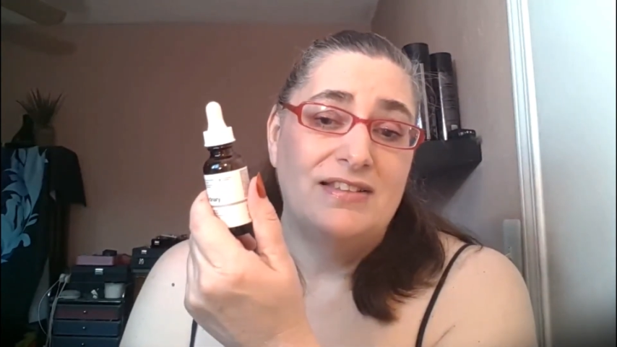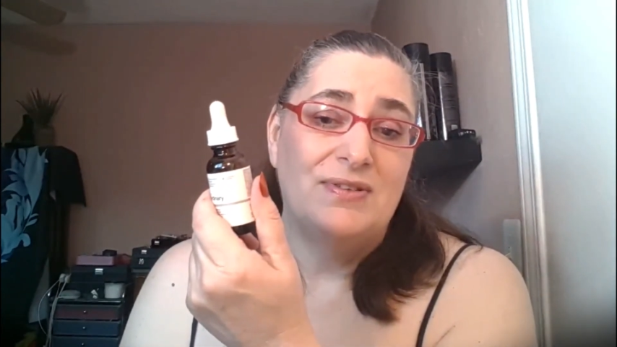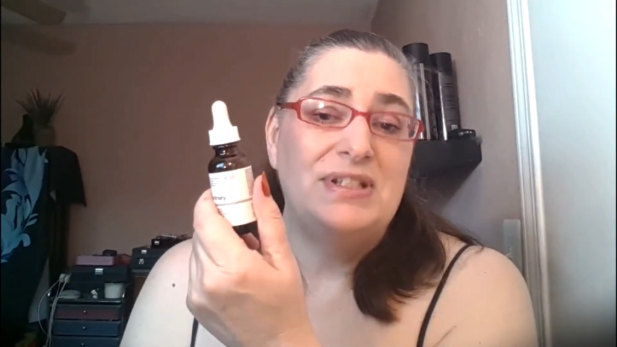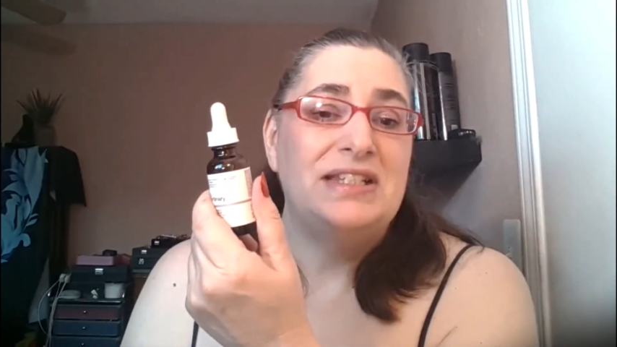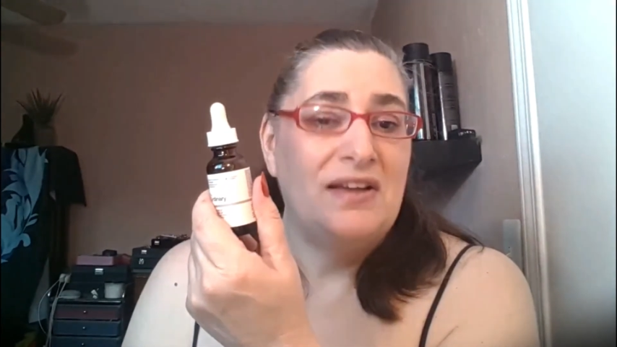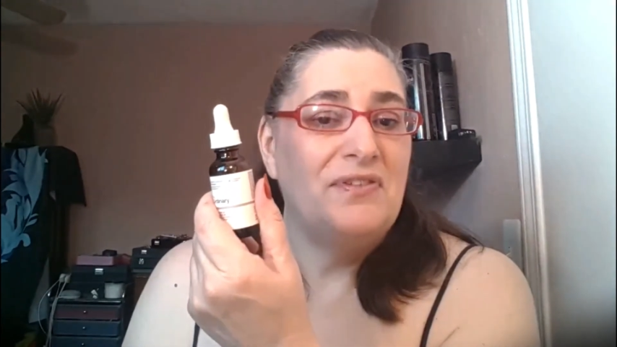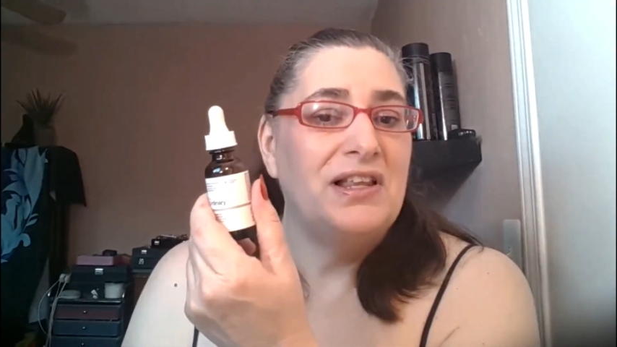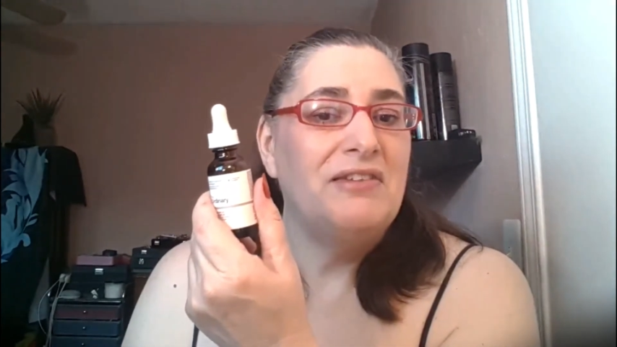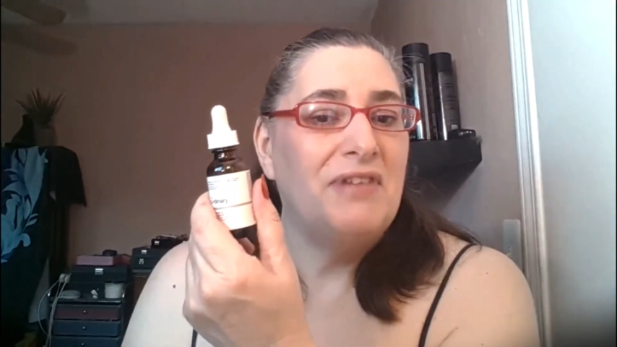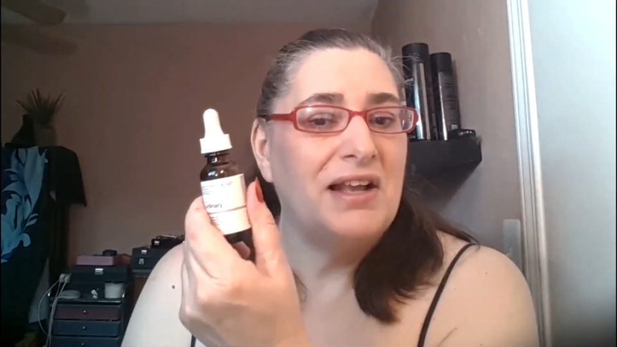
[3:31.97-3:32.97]
So I
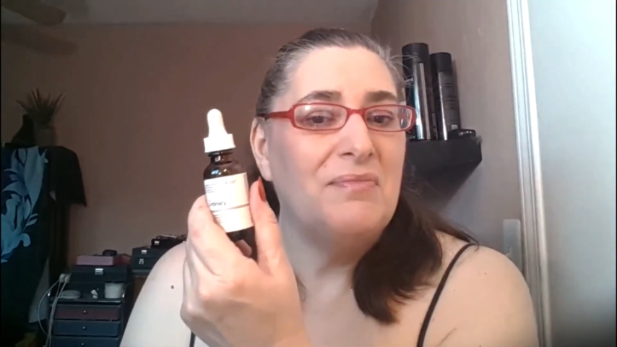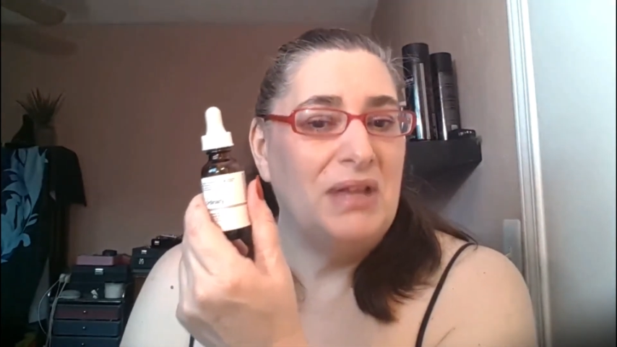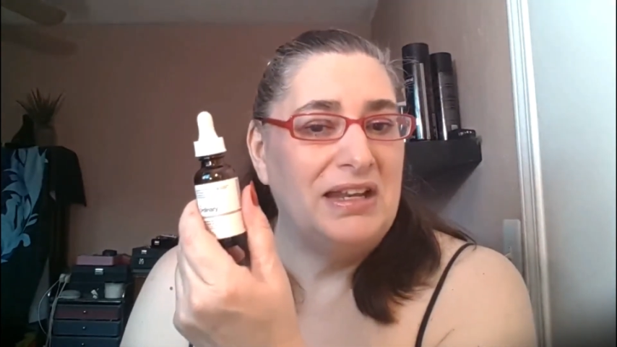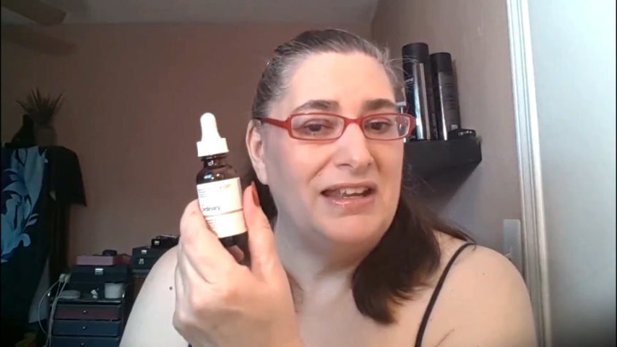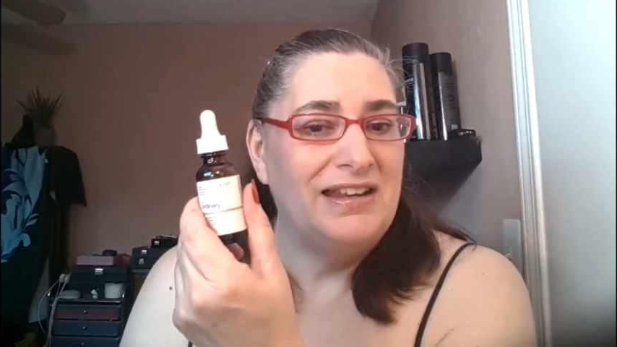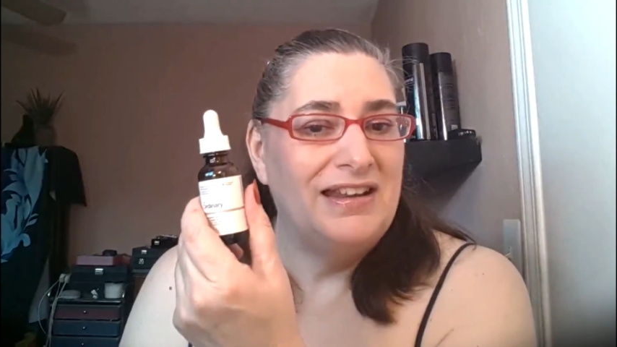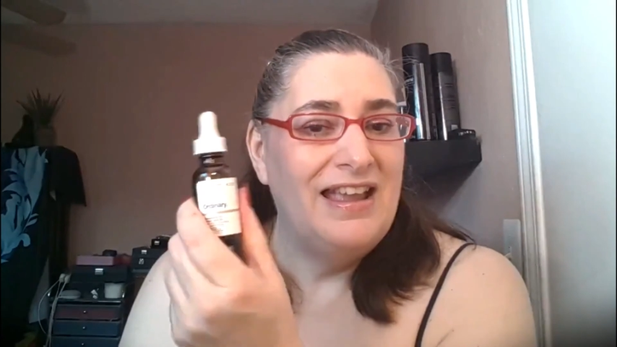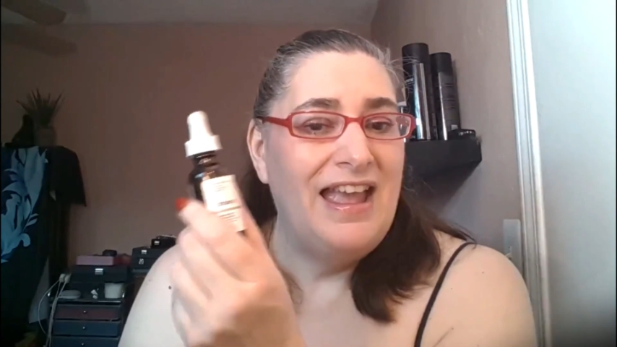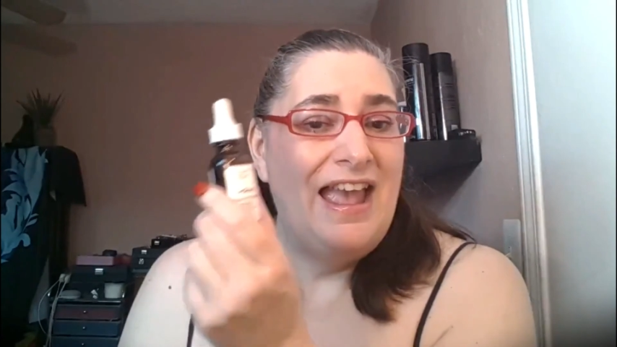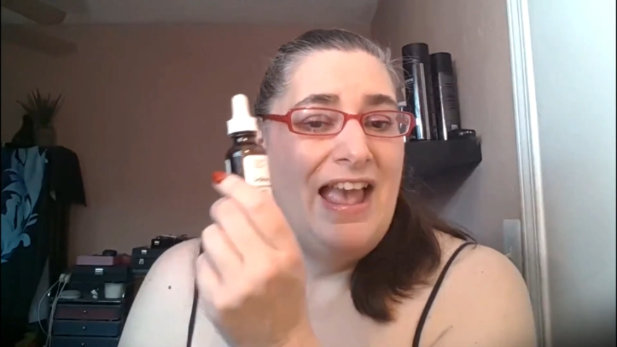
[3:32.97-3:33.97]
definitely recommend it.
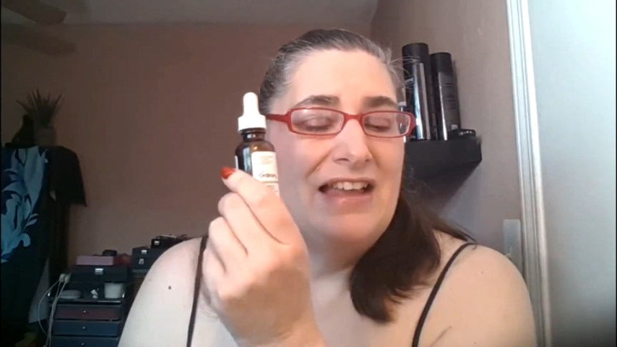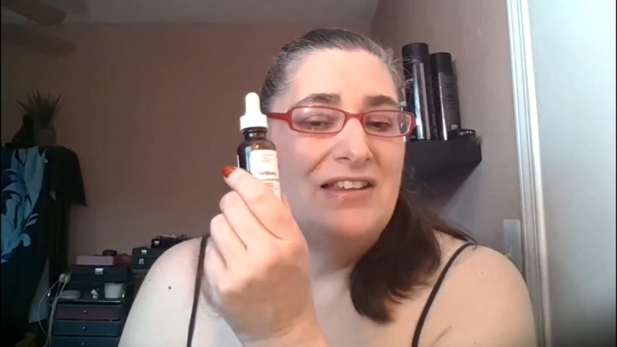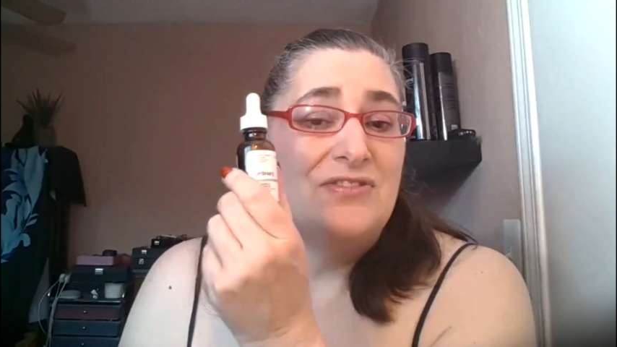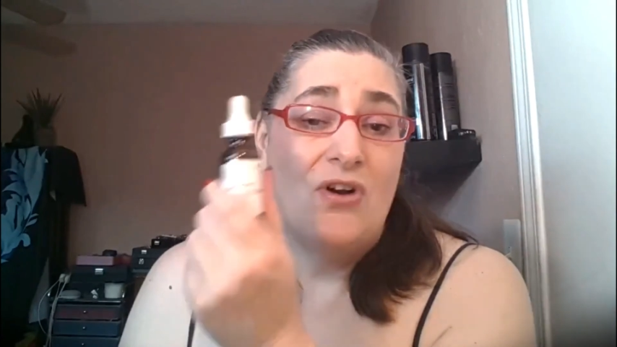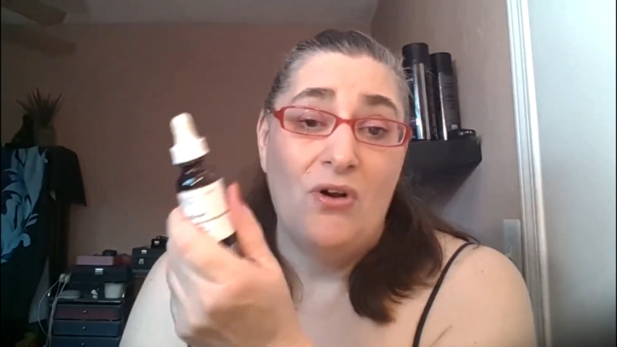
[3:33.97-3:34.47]
And as